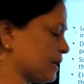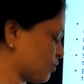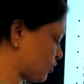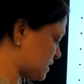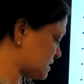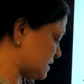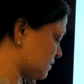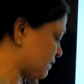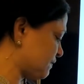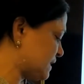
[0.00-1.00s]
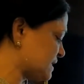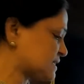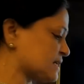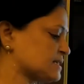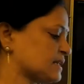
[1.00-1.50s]
democracy. We will
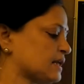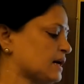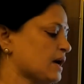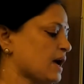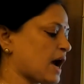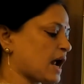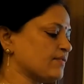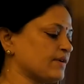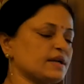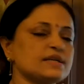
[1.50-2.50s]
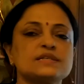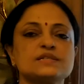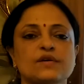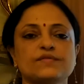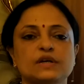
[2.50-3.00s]
discuss in the
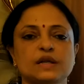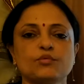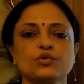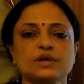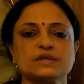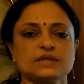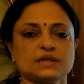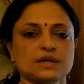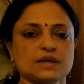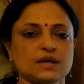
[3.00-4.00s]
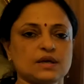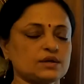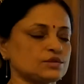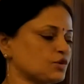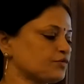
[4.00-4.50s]
advantages of the democracy.
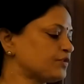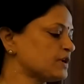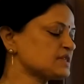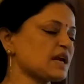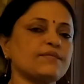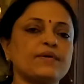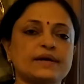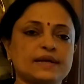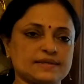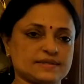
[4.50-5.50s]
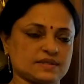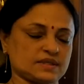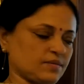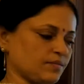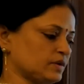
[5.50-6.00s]
So first advantage,
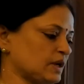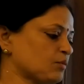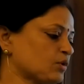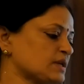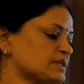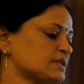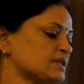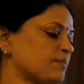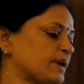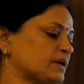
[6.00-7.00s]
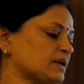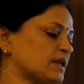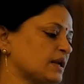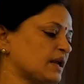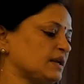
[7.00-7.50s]
democracy is the better
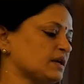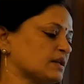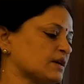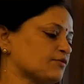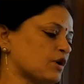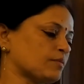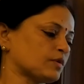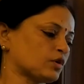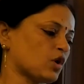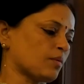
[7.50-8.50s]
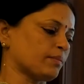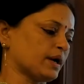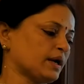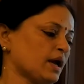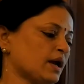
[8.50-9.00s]
than any other form of the
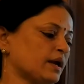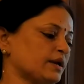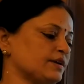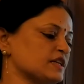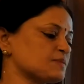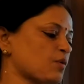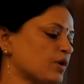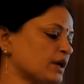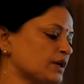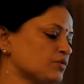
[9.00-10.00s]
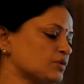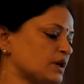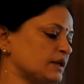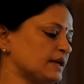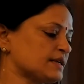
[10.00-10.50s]
government in responding to
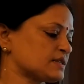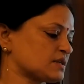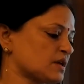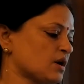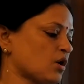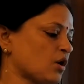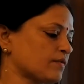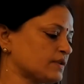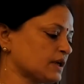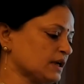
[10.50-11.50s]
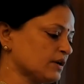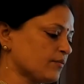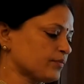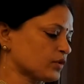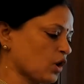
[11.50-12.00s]
the needs of the
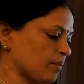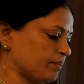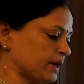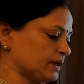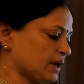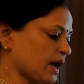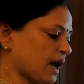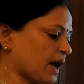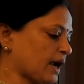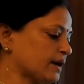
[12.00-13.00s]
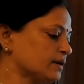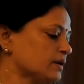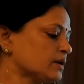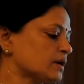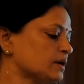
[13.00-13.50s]
government.
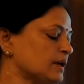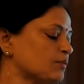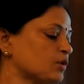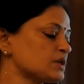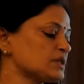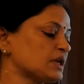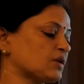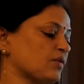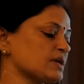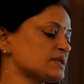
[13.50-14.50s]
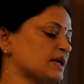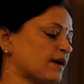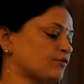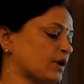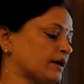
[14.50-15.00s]
And democracy requires that
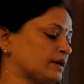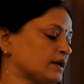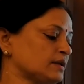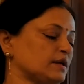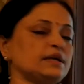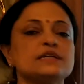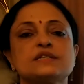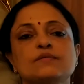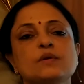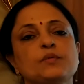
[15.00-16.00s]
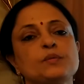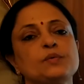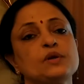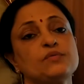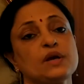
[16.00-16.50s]
have to attend the needs of the
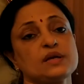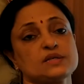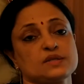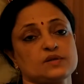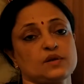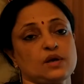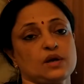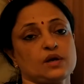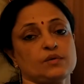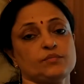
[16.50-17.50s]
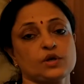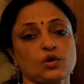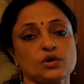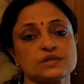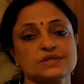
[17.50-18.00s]
people. Yes,
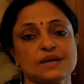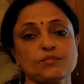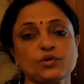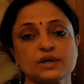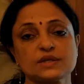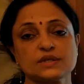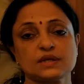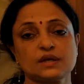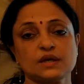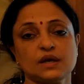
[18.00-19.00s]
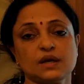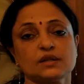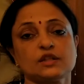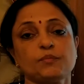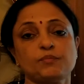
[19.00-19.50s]
because democracy,
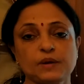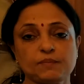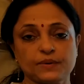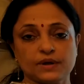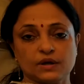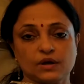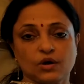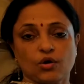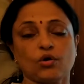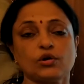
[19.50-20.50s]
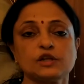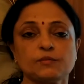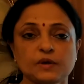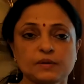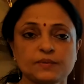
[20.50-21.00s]
the people, all
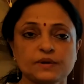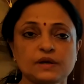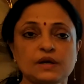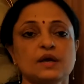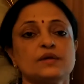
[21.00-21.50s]
the people,